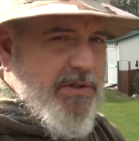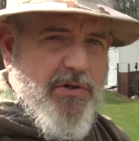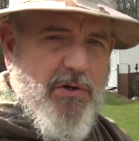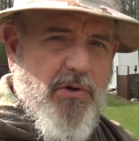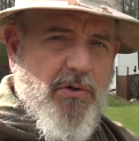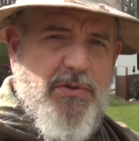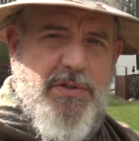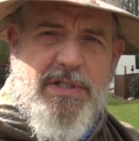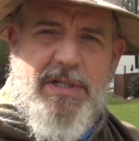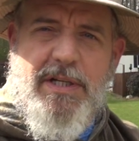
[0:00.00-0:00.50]
the
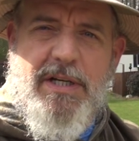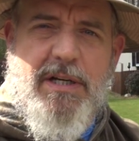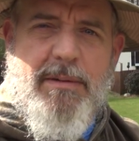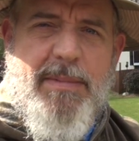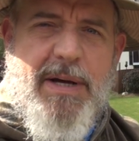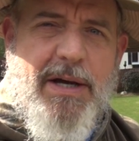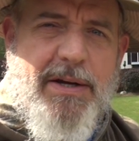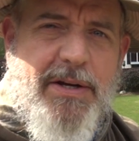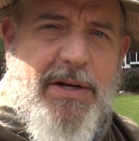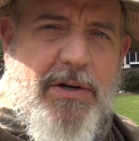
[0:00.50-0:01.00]
girls can
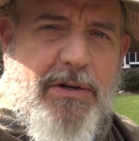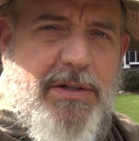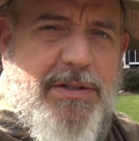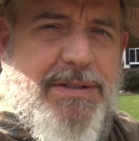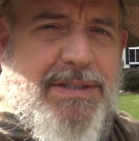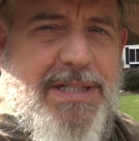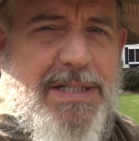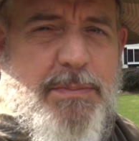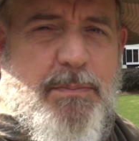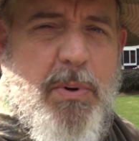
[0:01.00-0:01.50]
come out here
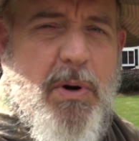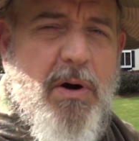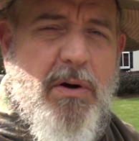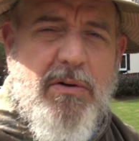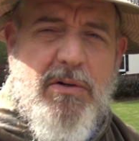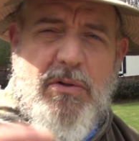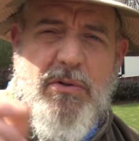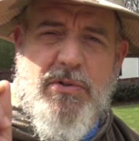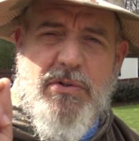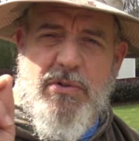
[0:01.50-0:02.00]
because these
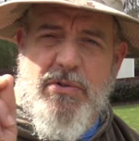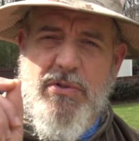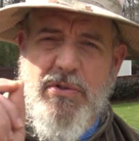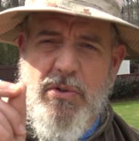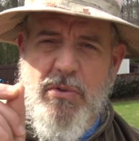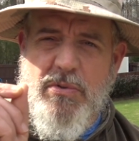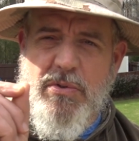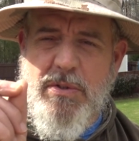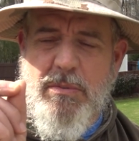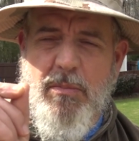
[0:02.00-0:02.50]
particles are
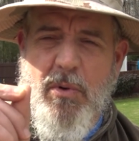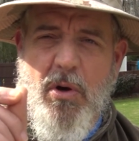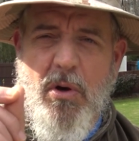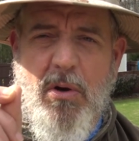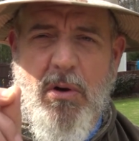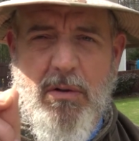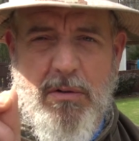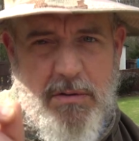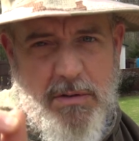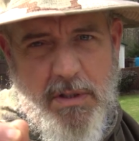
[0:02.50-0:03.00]
so
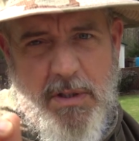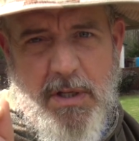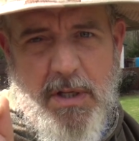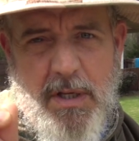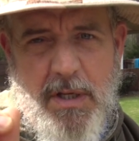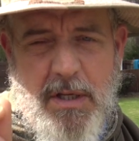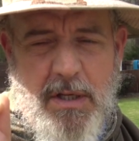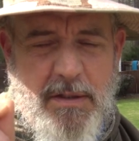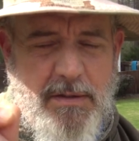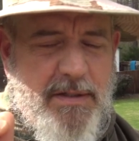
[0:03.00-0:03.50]
small.
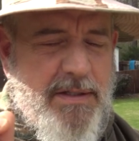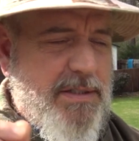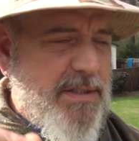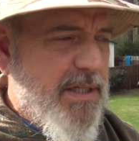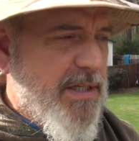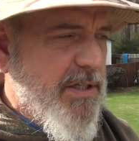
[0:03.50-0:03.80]
These